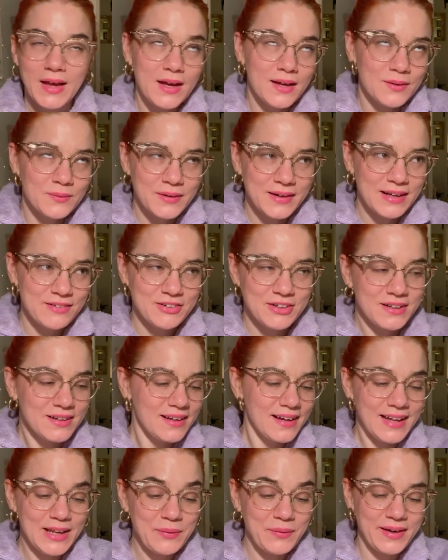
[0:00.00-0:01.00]
Whatever.
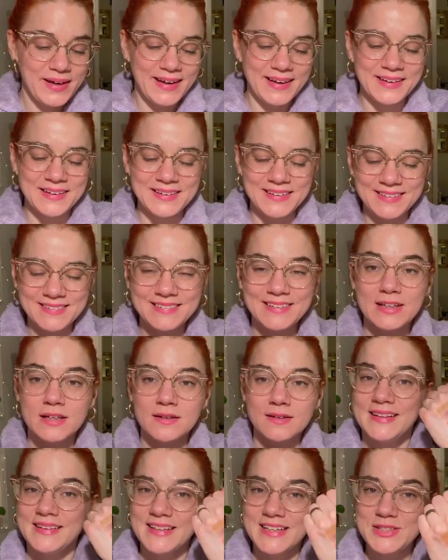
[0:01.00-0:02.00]
Anyway,
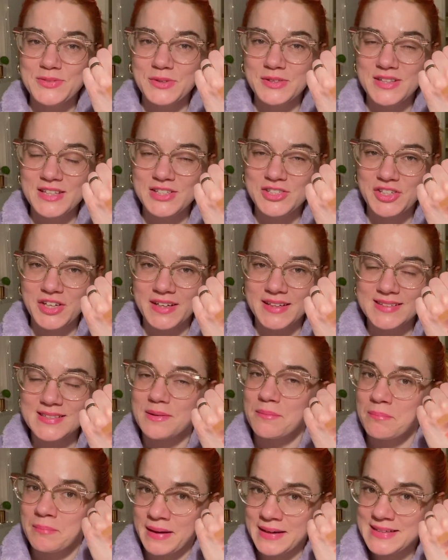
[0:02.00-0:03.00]
these were the shades
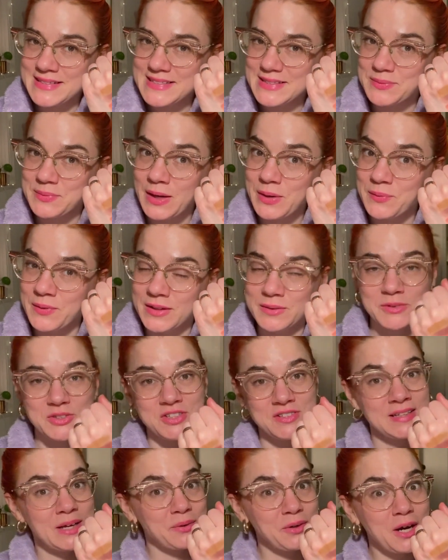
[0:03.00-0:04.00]
minus the white one, which
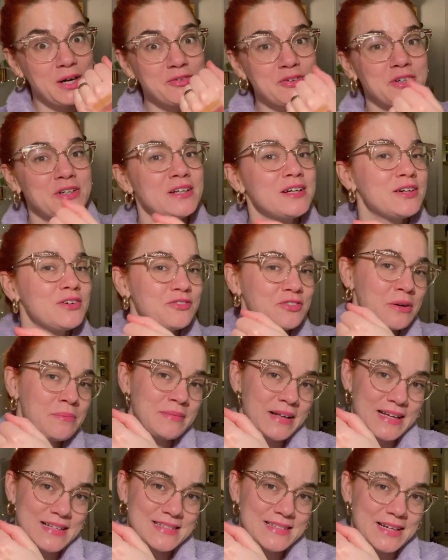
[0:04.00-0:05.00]
is now covered from
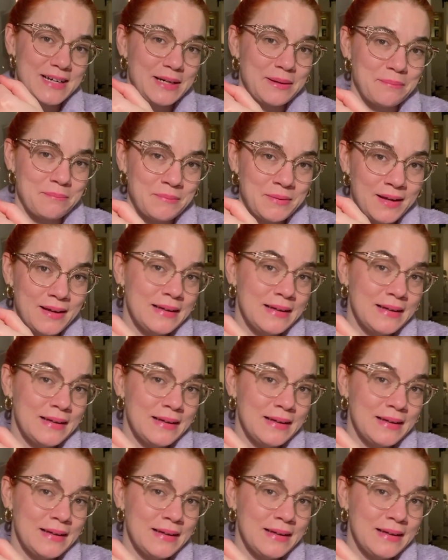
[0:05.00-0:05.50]
last time.